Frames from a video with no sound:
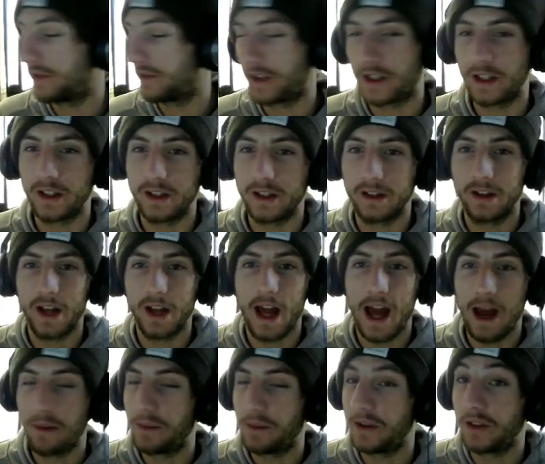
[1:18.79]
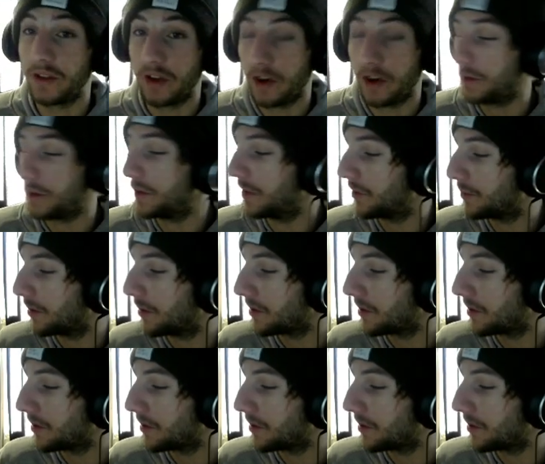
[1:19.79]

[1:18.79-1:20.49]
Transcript: Fucking happy as hell with this